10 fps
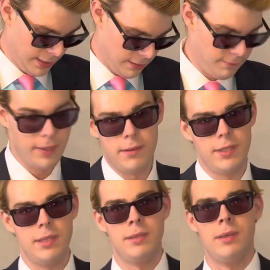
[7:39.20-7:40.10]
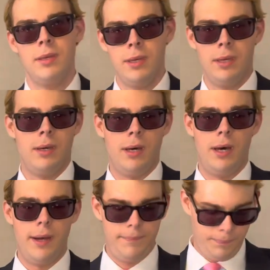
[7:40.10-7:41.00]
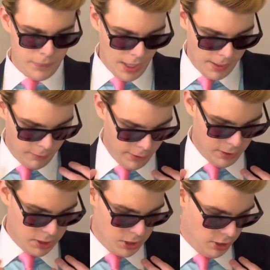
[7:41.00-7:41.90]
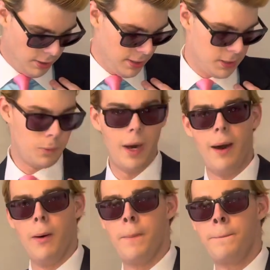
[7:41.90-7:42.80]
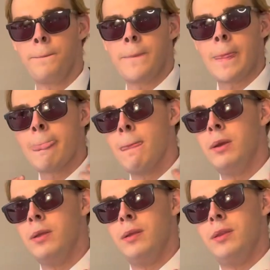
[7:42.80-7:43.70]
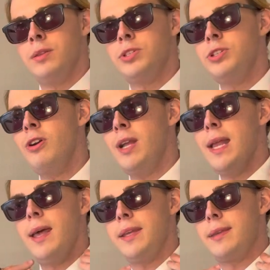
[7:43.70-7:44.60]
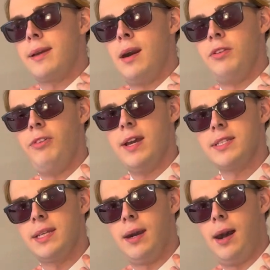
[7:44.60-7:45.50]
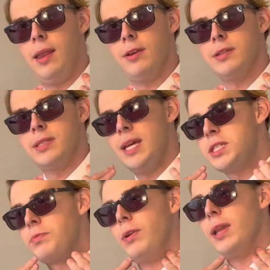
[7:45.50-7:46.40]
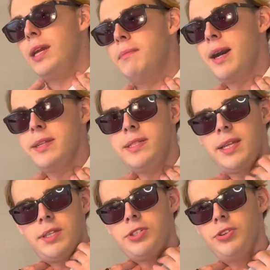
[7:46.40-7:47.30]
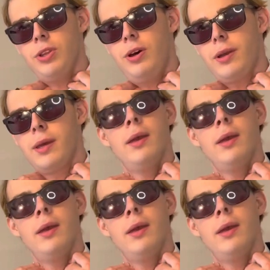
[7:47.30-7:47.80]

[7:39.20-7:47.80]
the fit of it. Um, I'm wearing the shirt as well. The shirt, I like the contrasting colors. That's really my signature look.